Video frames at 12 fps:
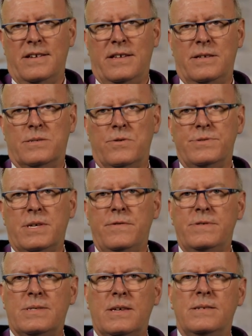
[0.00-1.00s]
it is also
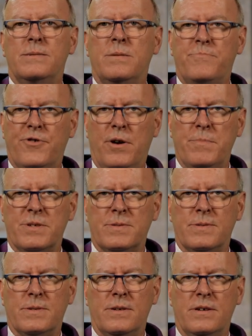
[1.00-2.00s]
a season of
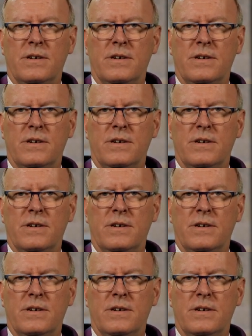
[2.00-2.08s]
promise,